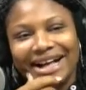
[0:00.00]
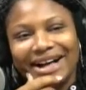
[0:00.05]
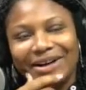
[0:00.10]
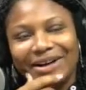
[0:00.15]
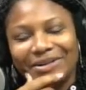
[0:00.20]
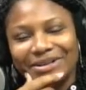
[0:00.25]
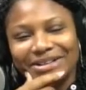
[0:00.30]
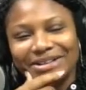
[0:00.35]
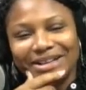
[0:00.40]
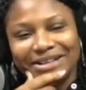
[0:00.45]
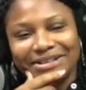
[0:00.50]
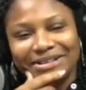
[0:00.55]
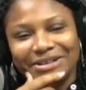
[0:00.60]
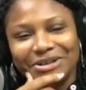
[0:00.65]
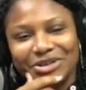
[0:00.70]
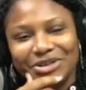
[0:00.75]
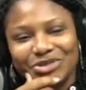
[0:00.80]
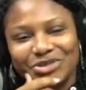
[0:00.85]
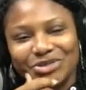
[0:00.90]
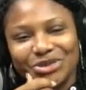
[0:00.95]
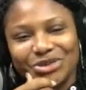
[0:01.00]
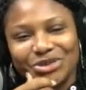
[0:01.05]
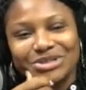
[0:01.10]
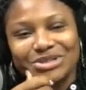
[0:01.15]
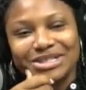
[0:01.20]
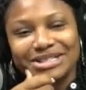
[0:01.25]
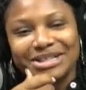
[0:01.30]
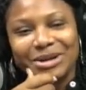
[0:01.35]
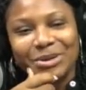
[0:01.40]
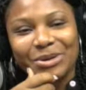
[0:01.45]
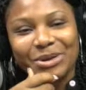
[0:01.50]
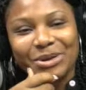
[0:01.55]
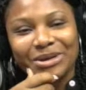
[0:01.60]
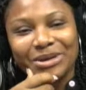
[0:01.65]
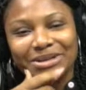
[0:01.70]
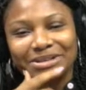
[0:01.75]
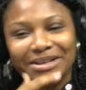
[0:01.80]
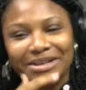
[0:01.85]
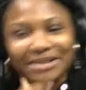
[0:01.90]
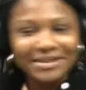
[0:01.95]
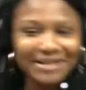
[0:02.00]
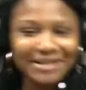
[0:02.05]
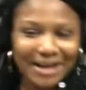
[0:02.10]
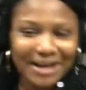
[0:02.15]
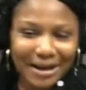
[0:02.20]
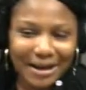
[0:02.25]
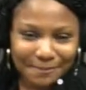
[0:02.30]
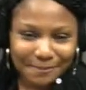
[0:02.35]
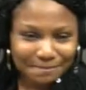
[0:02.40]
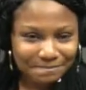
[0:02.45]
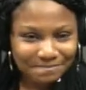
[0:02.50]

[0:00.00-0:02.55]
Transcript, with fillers: i mean i think you're frozen there you know you are there